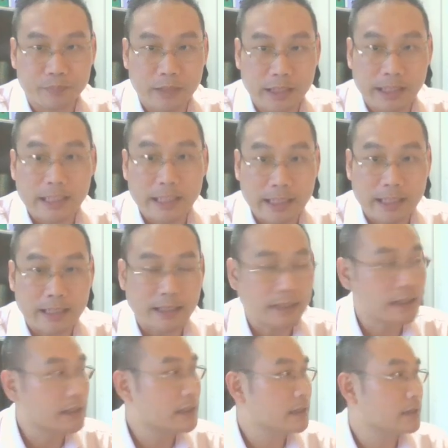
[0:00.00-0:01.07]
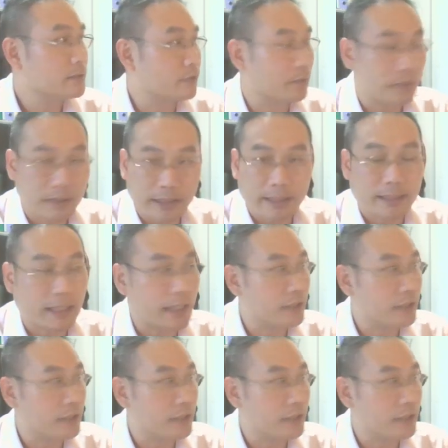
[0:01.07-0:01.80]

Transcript: key in from the data